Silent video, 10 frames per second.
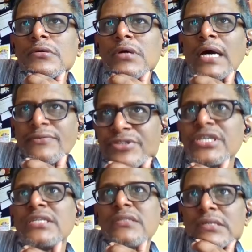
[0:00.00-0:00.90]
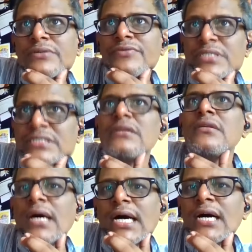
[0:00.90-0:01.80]
and which I think we still
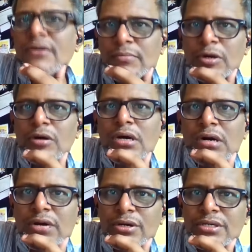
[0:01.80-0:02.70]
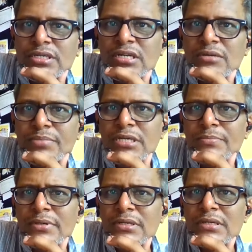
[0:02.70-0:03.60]
have among our ordinary
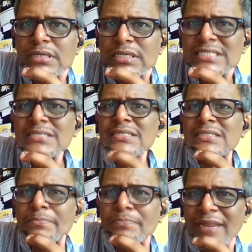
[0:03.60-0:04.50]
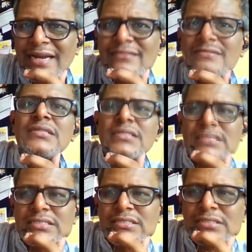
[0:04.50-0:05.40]
people is the practice
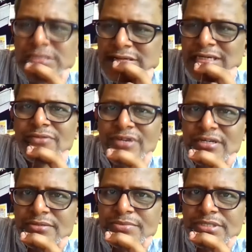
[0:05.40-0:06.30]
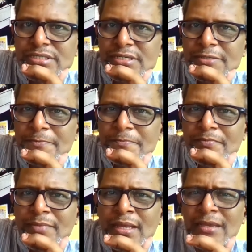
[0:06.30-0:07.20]
of ahimsa
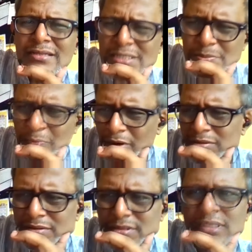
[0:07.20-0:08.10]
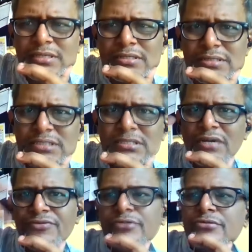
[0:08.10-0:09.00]
in the small things that
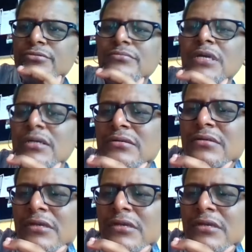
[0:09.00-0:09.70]
we do, you know.